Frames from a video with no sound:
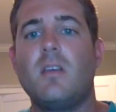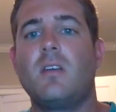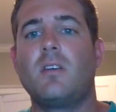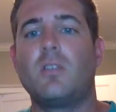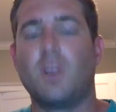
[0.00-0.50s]

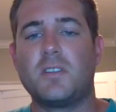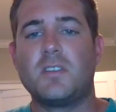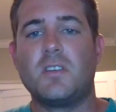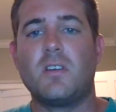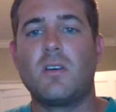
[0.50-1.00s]
Good luck this
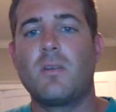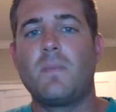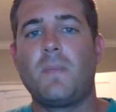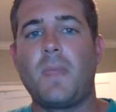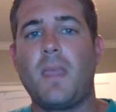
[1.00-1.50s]
year,
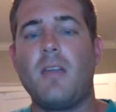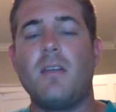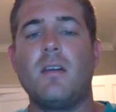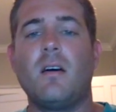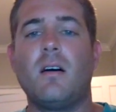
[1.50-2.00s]
and
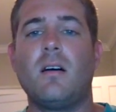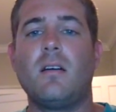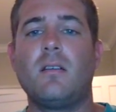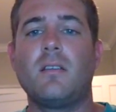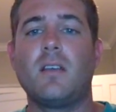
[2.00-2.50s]

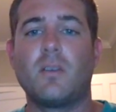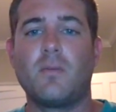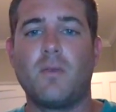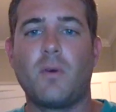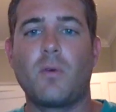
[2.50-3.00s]
looking
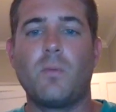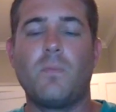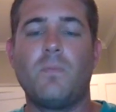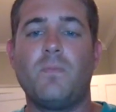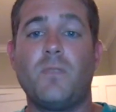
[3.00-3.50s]
forward to
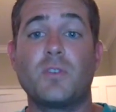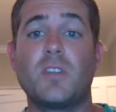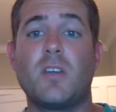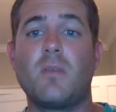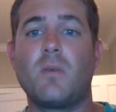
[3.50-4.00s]

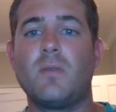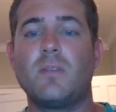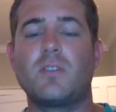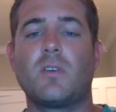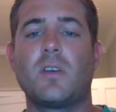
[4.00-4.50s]
Thursday when this
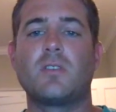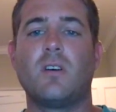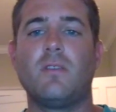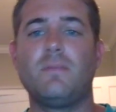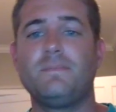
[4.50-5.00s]
all kicks
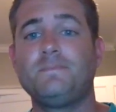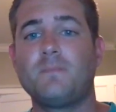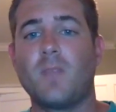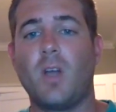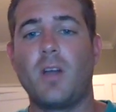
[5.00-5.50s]
off.
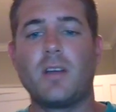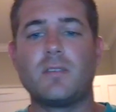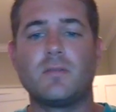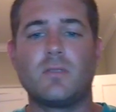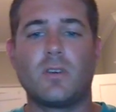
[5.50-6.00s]
All right, guys.
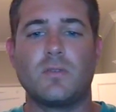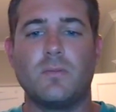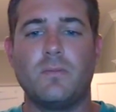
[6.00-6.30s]
Talk soon.